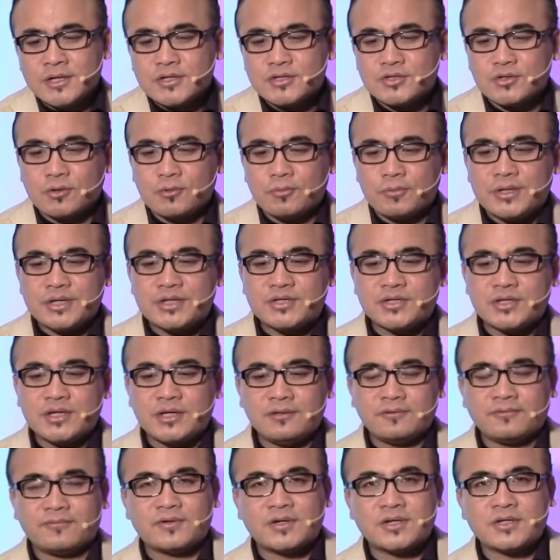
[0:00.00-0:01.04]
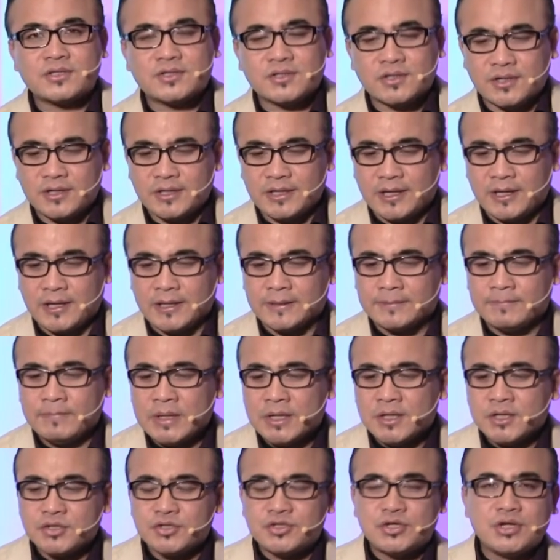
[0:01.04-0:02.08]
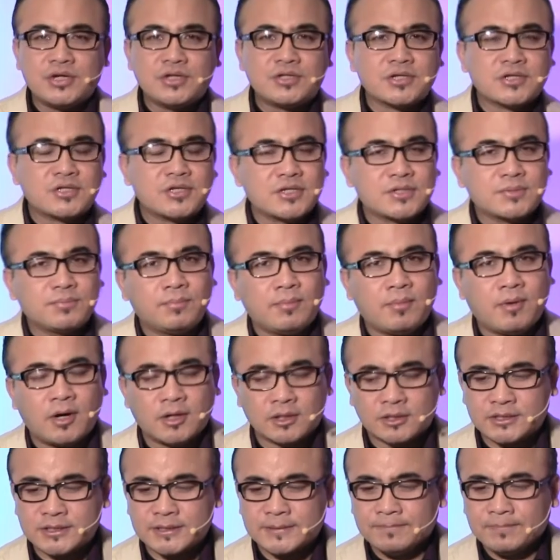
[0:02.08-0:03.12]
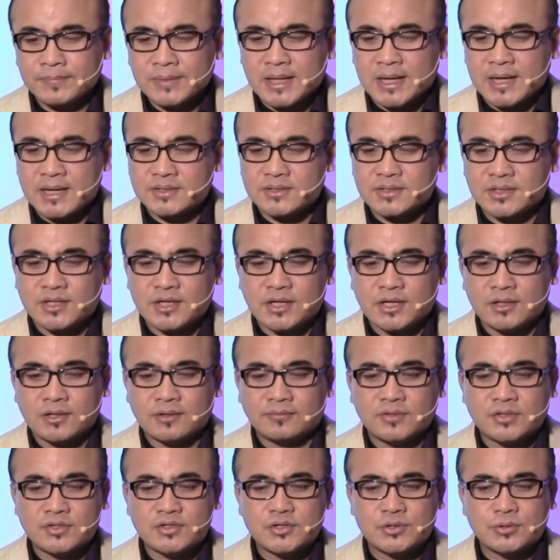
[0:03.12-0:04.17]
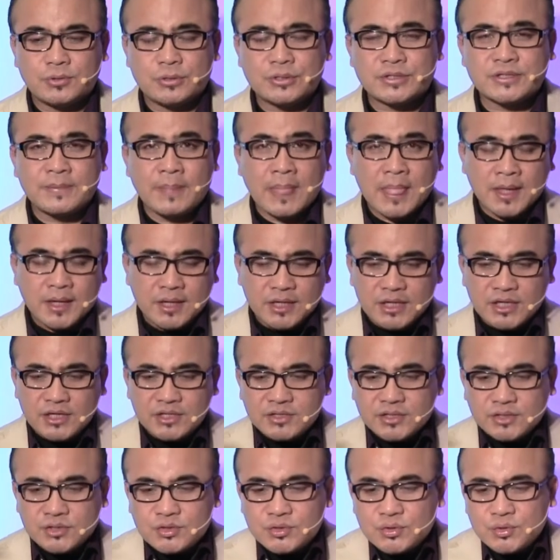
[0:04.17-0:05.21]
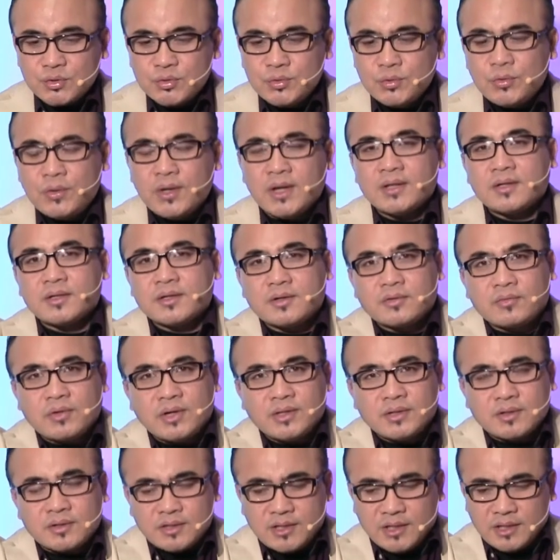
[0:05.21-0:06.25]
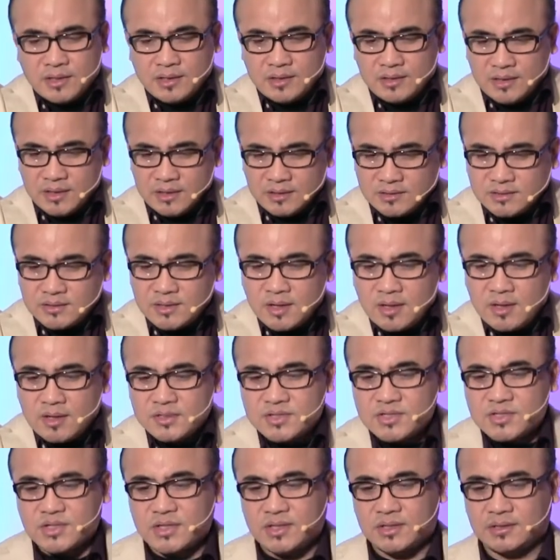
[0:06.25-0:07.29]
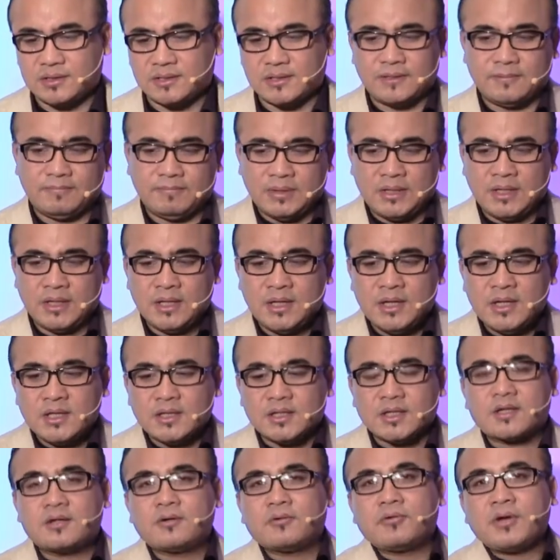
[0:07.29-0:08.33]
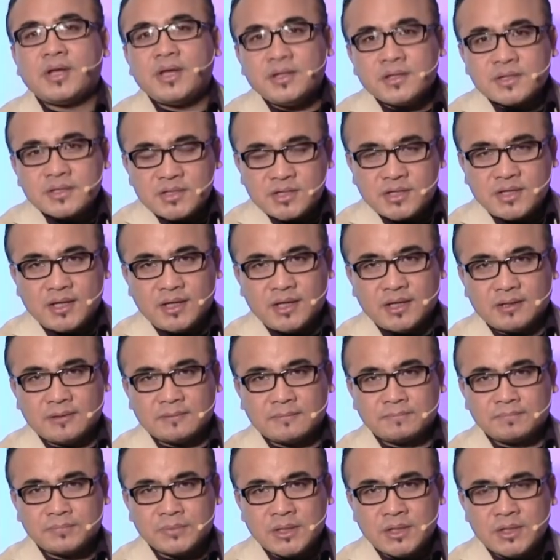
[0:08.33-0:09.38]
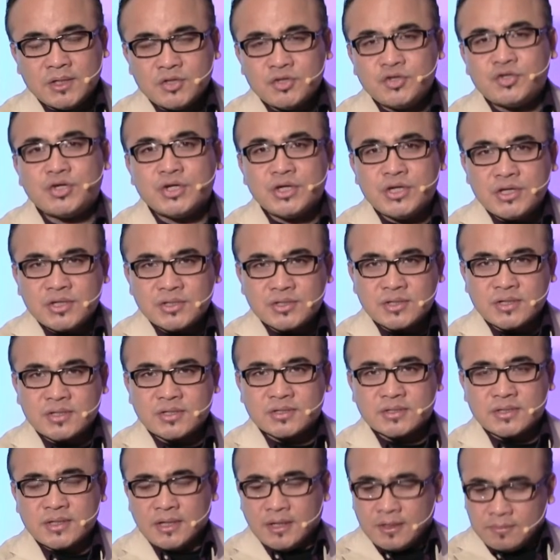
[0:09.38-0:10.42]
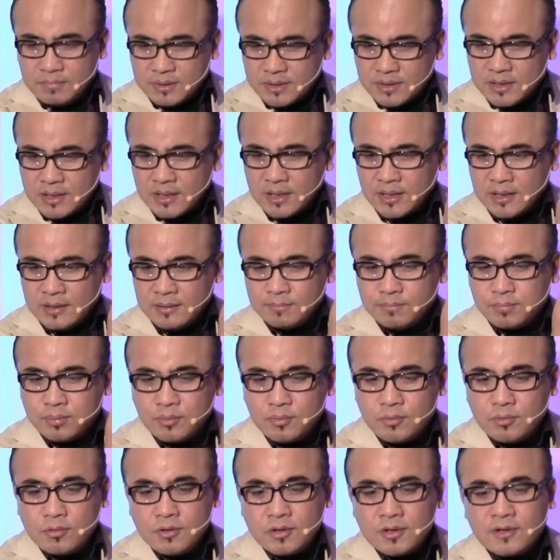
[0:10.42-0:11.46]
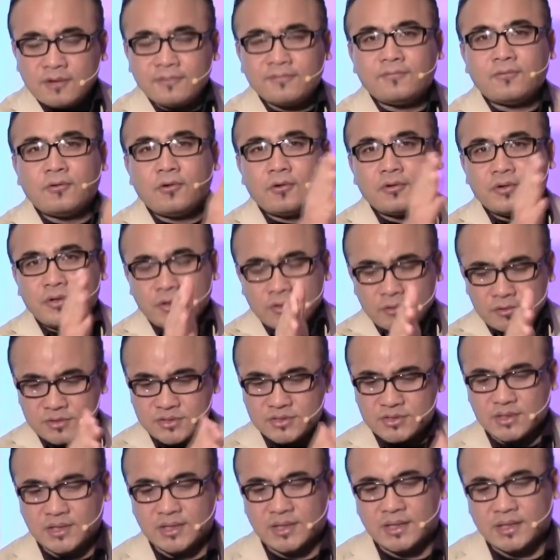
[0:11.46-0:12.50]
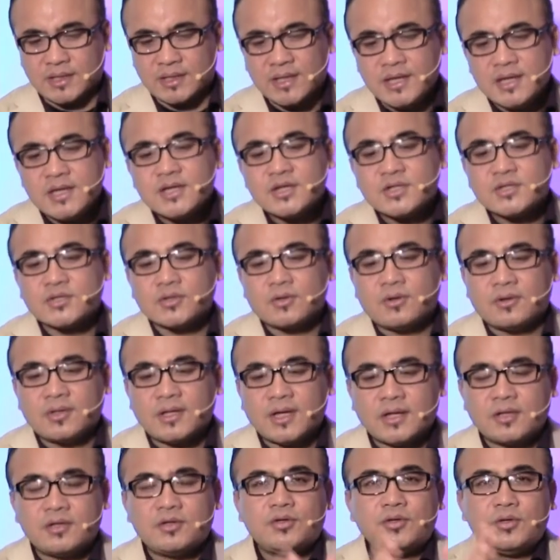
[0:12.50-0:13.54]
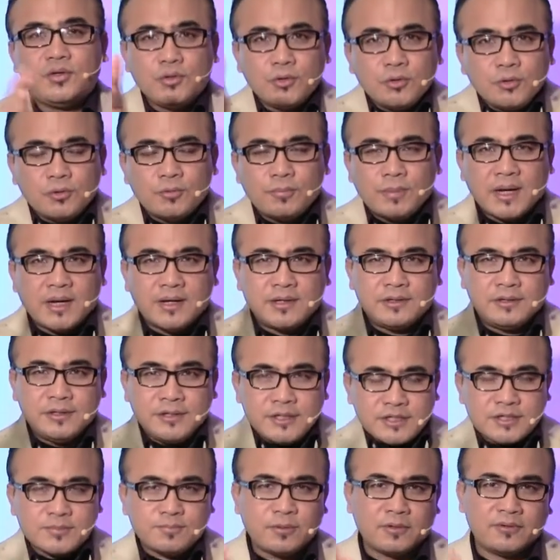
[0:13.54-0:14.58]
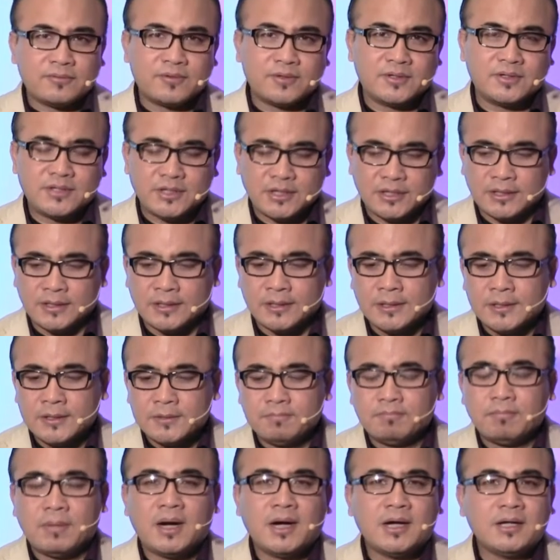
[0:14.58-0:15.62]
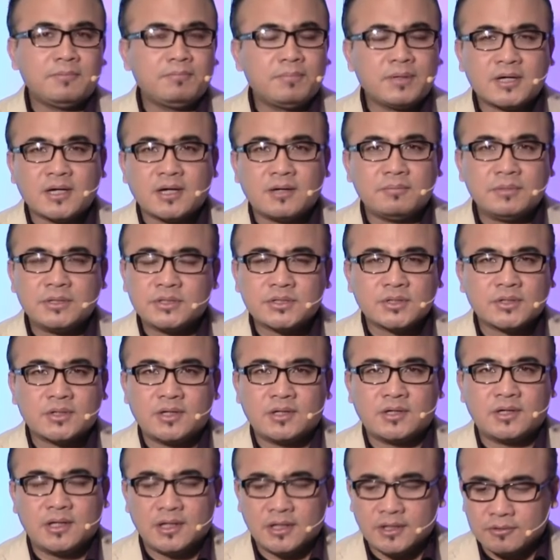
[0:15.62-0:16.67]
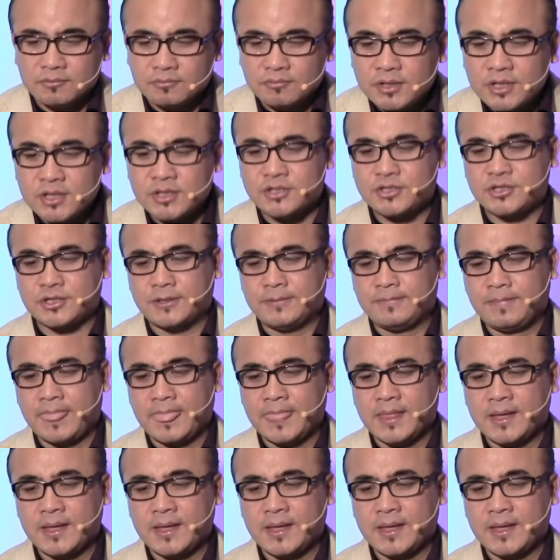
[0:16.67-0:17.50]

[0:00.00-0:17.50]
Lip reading: So we see in verse 38, Jesus is mocked as the king of the Jews. He is the true and greater king in God's kingdom. The greatest king, Jesus, became poor for your sake so that you, by his poverty, might become eternally rich.